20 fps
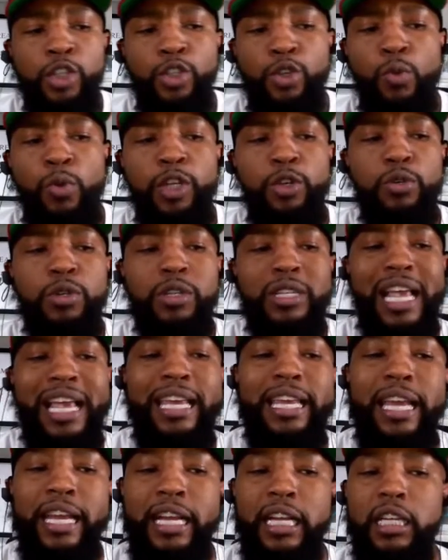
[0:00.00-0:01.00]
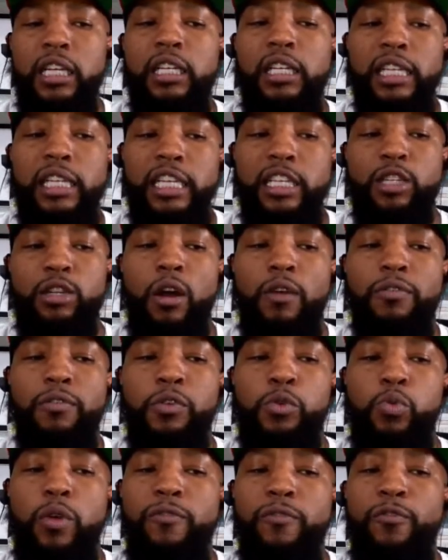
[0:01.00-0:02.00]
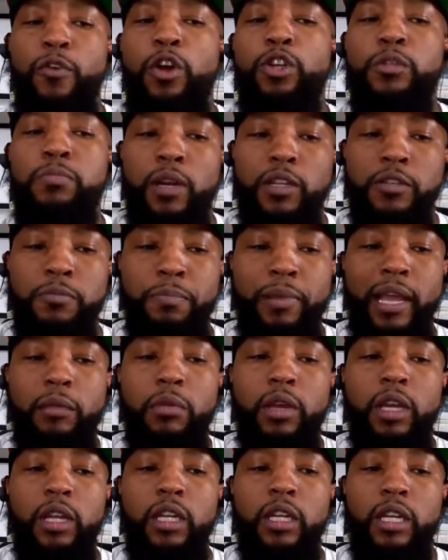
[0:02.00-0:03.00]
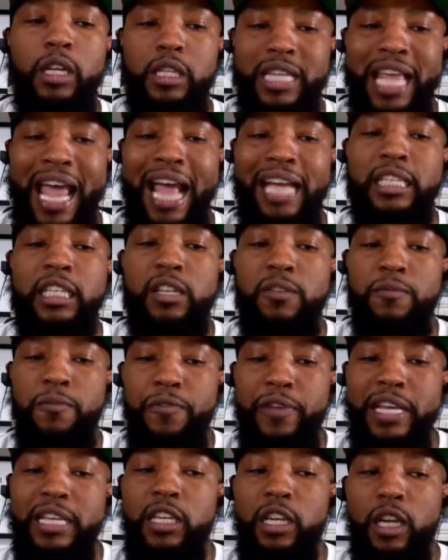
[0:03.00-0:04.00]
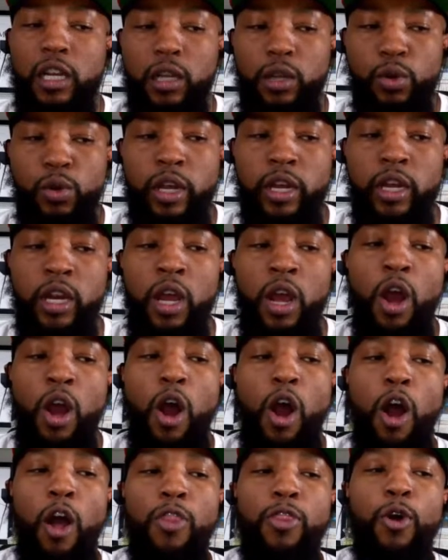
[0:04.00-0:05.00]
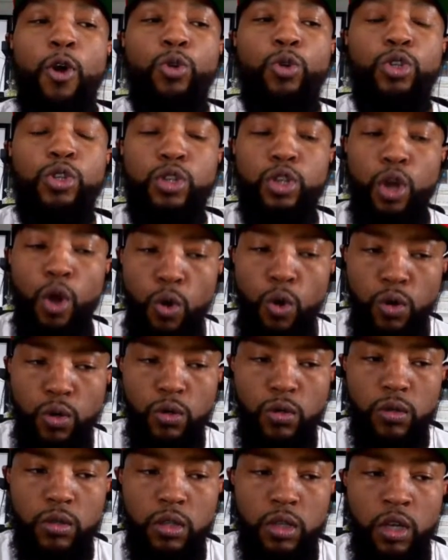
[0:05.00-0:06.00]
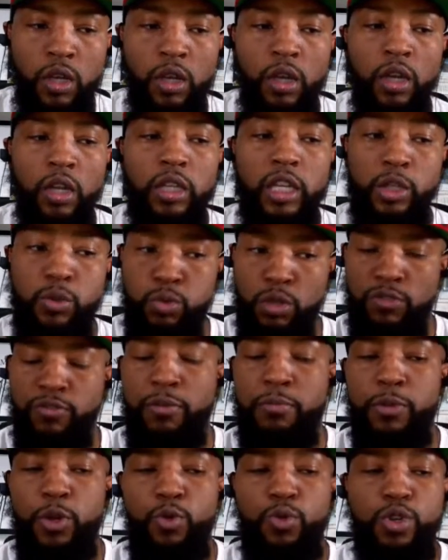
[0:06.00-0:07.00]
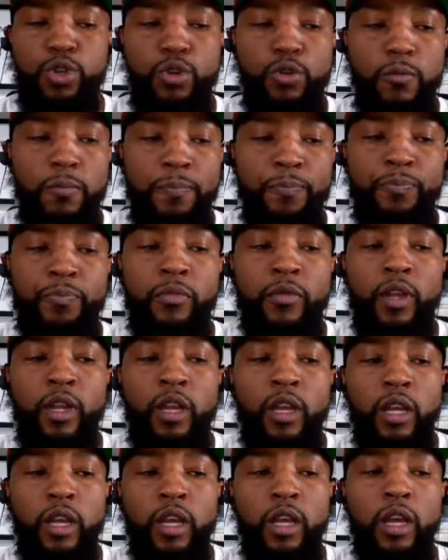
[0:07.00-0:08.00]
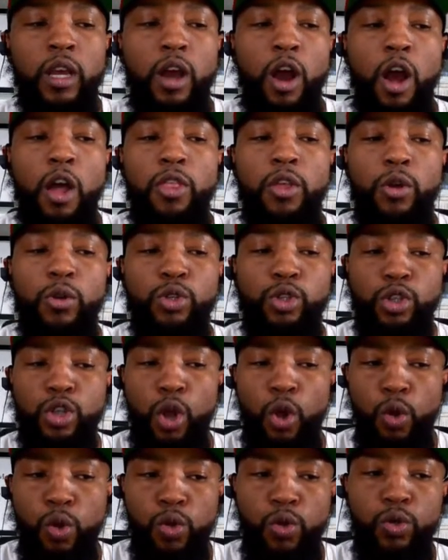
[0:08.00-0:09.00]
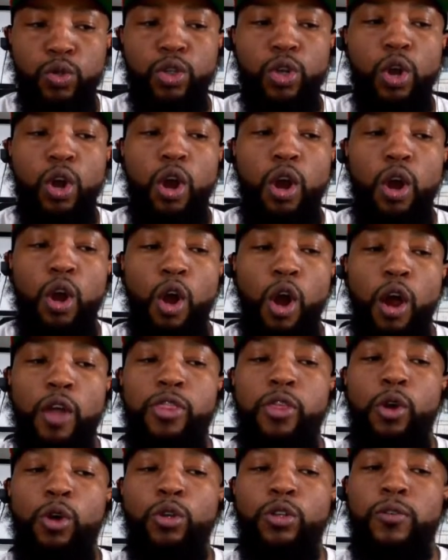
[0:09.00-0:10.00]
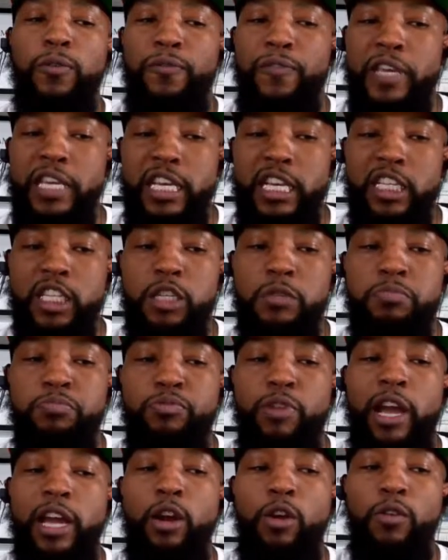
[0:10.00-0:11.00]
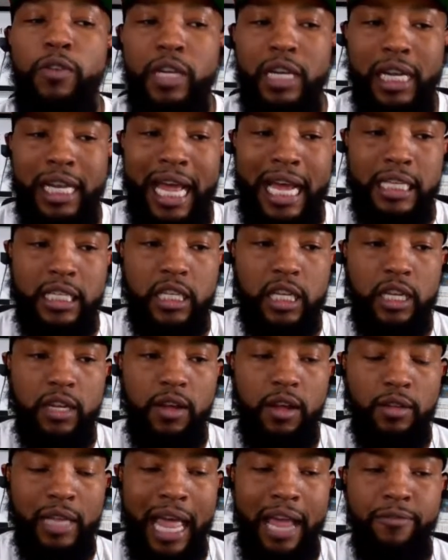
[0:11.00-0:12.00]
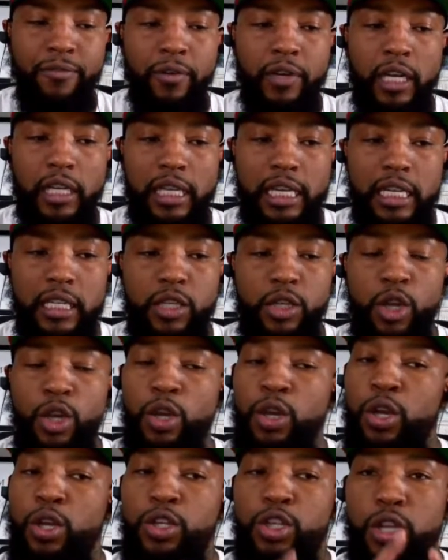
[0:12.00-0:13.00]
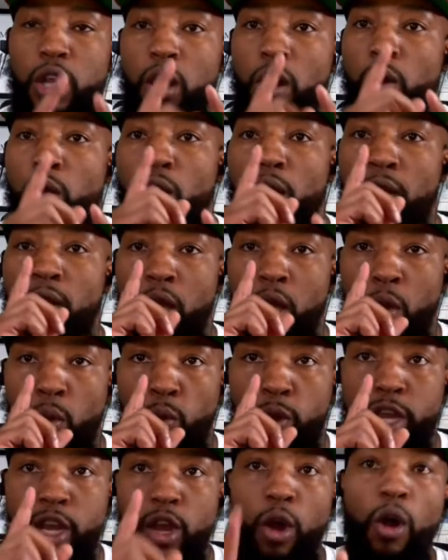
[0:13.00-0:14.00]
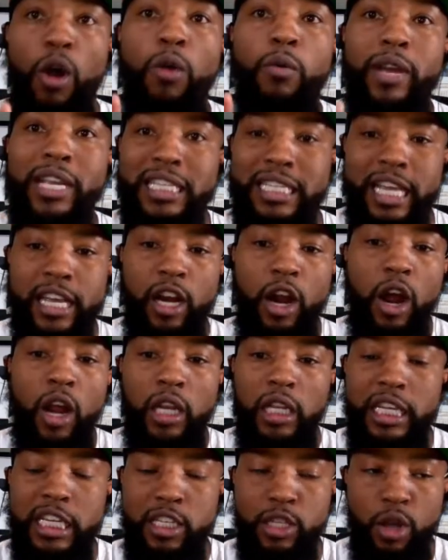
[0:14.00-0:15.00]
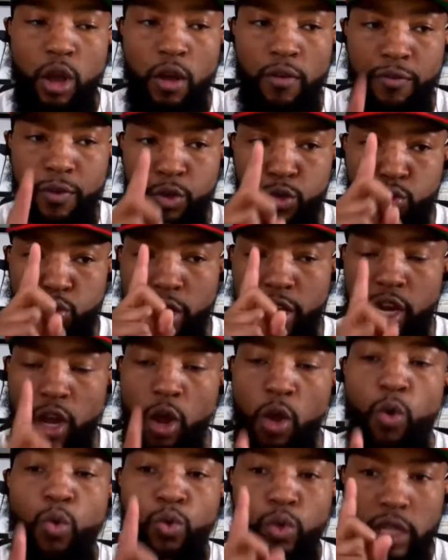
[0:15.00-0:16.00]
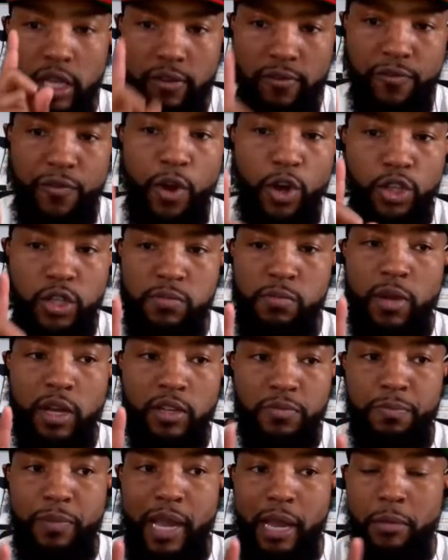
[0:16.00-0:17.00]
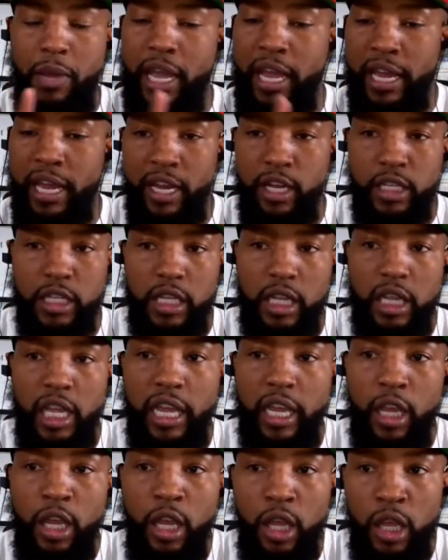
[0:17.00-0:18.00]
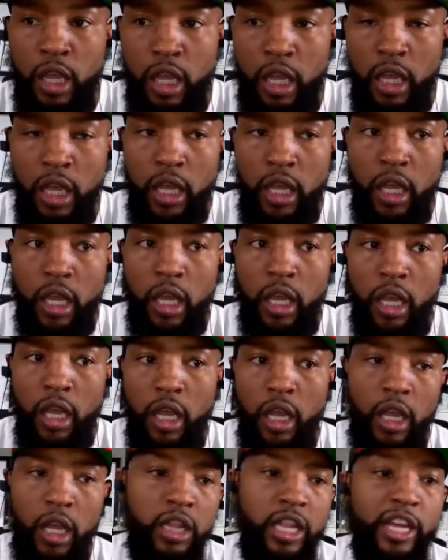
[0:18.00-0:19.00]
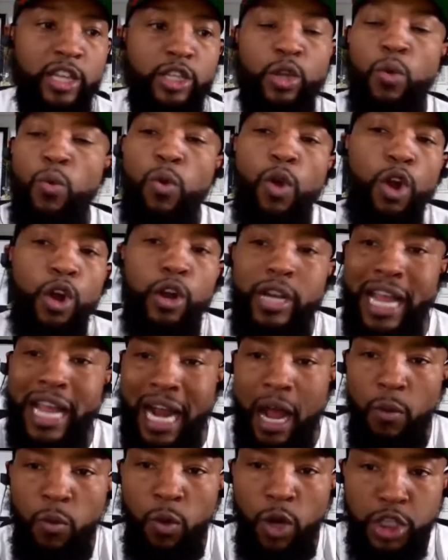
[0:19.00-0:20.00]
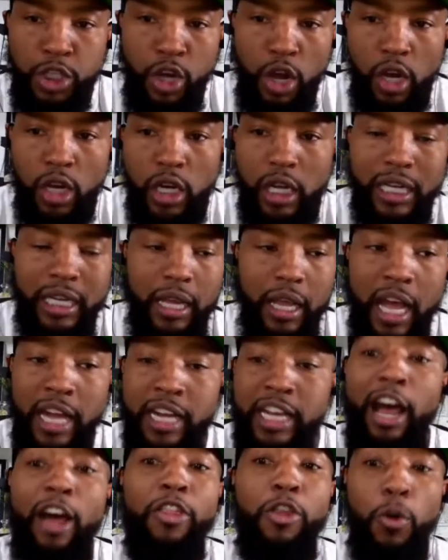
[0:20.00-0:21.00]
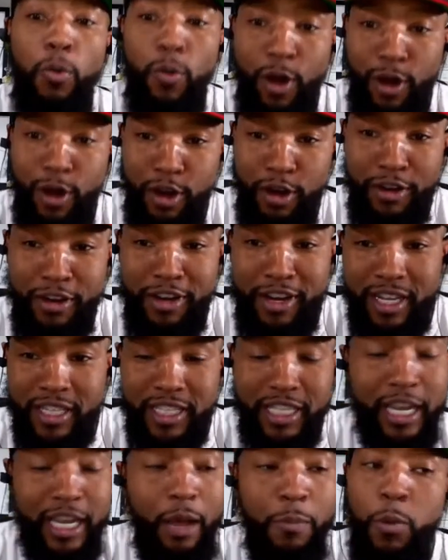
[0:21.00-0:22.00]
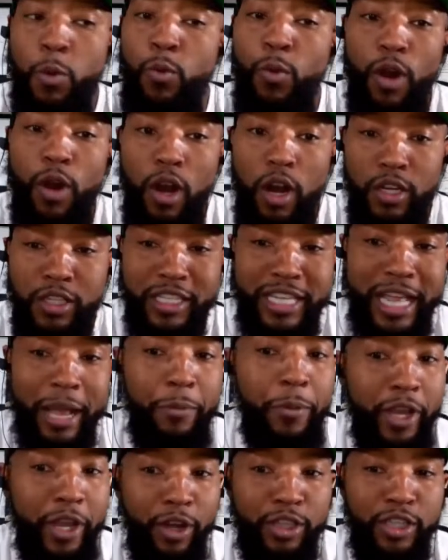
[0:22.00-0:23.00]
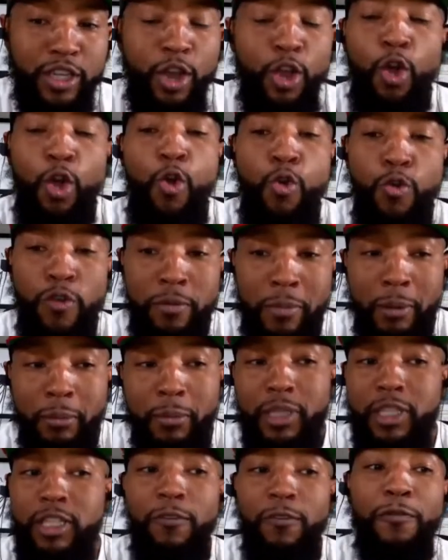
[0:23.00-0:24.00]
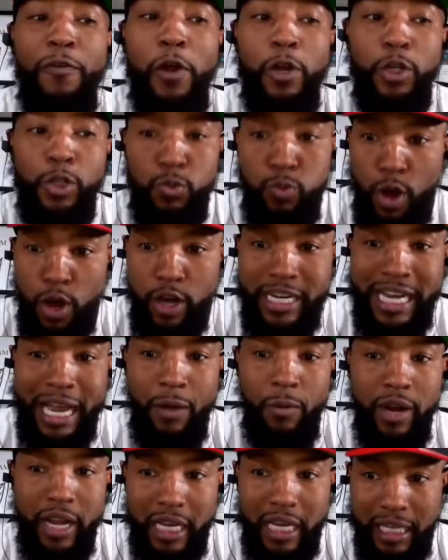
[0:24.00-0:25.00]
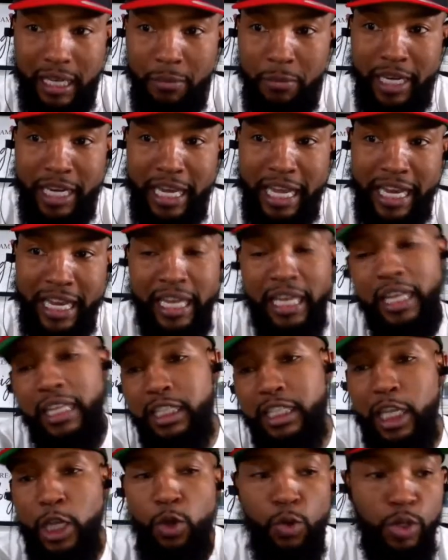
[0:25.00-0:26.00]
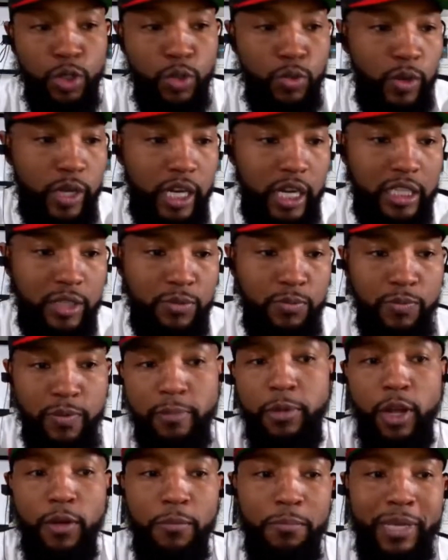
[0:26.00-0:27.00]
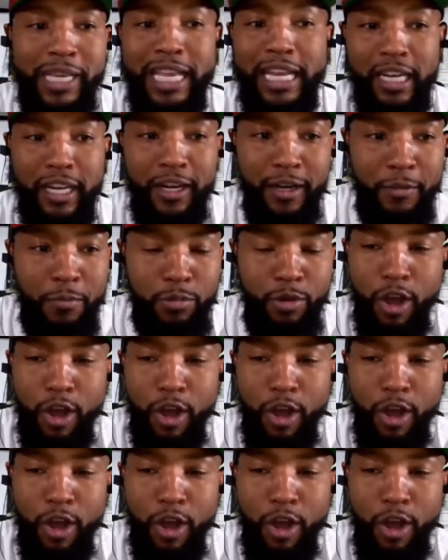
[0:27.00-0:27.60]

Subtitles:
So when you say get good lease offers with first month's payment, taxes and fees included, are those totals, this one's from YouTube, are those totals or are those fees spread over the life of the lease? So we always get our lease offers with only first month payment. And here's the thing. There's a word that I want y'all to, another word. It's a couple words that we're going to, who remembers the first word that we're eliminating? Let's see who was with us from the beginning of the